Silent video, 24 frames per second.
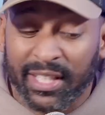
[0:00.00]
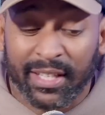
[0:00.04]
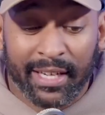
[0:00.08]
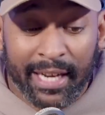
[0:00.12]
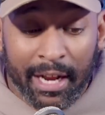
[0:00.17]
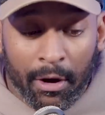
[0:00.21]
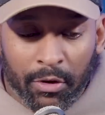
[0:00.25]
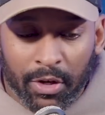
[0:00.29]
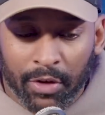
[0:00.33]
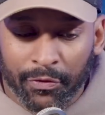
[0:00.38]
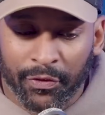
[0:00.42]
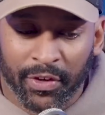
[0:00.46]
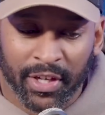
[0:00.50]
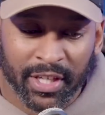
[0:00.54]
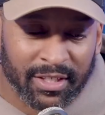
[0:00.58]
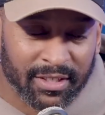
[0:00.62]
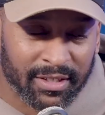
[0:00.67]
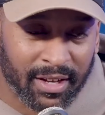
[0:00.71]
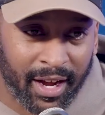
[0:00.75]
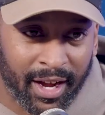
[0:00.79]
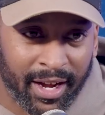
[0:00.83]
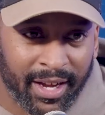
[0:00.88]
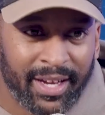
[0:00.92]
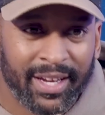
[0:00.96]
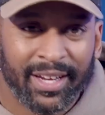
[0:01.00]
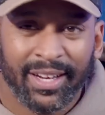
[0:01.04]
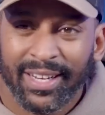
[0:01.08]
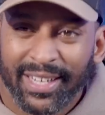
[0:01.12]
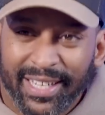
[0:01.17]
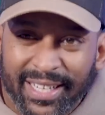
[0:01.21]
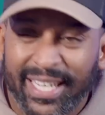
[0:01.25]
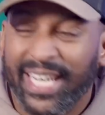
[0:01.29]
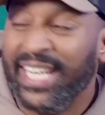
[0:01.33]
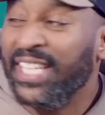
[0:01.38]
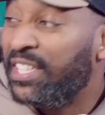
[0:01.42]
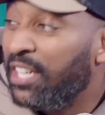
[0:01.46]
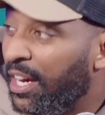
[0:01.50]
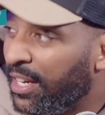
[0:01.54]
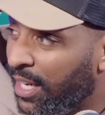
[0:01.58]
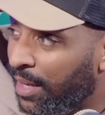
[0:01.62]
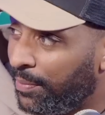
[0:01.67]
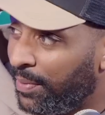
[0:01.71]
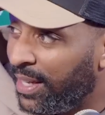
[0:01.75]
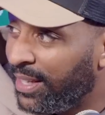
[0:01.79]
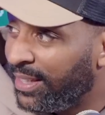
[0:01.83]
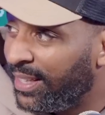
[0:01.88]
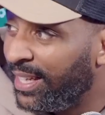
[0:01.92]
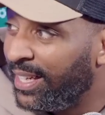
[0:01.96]
an Elka thing. He's like he turned
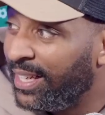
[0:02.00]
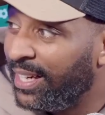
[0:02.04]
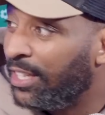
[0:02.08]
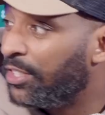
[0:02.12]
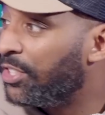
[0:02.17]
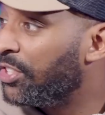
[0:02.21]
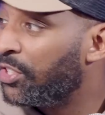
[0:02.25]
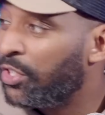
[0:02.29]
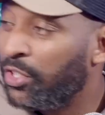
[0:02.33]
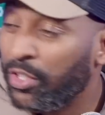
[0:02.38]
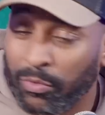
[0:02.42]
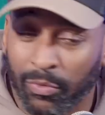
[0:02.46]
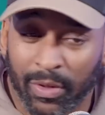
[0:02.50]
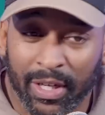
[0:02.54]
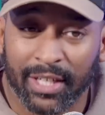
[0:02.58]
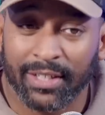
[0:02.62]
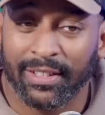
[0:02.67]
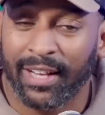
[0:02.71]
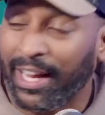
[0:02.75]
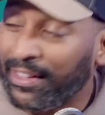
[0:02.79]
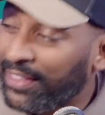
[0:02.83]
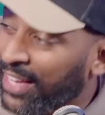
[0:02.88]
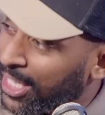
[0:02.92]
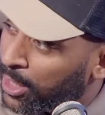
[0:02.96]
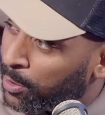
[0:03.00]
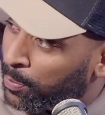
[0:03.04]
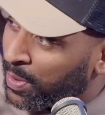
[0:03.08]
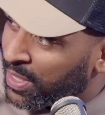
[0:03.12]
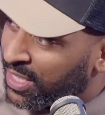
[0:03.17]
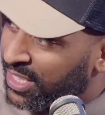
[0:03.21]
up that day and I just couldn't wear like that's yeah,